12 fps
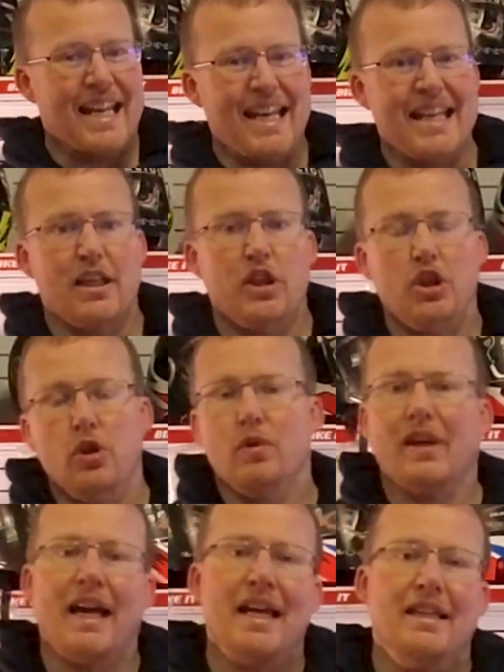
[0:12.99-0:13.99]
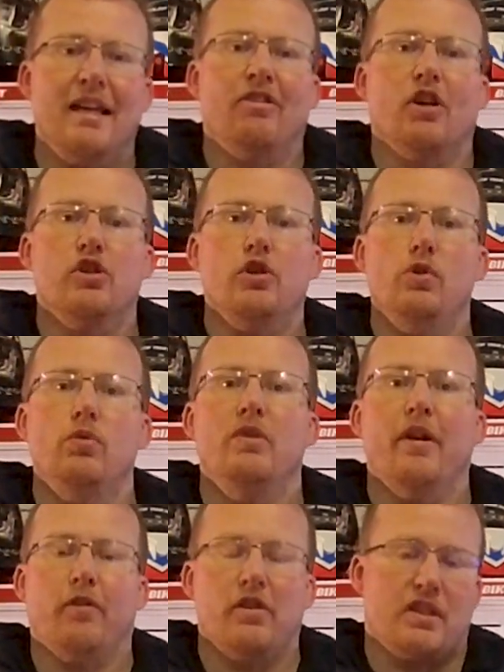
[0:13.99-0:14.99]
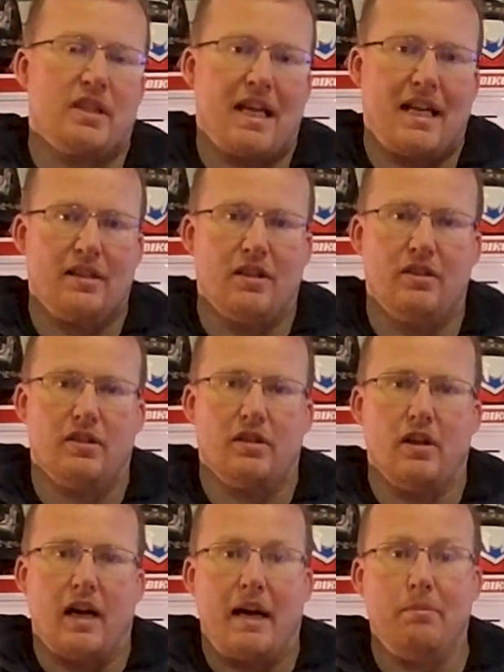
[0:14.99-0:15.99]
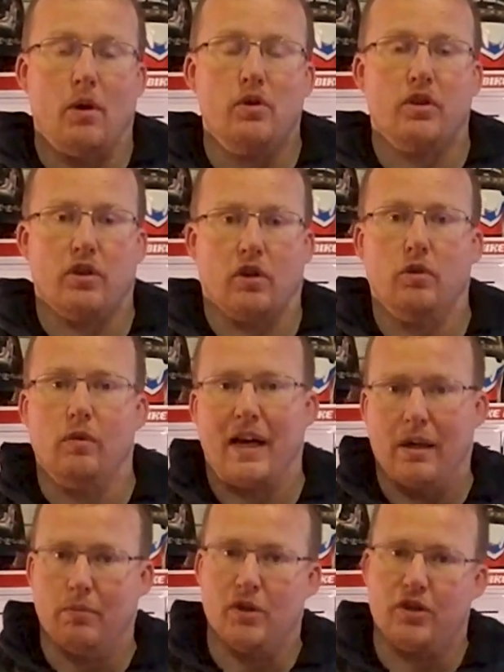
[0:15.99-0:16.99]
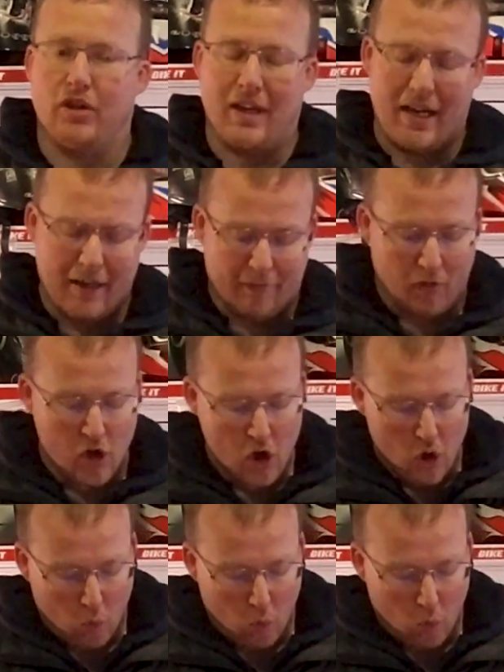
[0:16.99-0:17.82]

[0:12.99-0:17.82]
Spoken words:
In the UK, there are two different standards that a motorcycle helmet should have.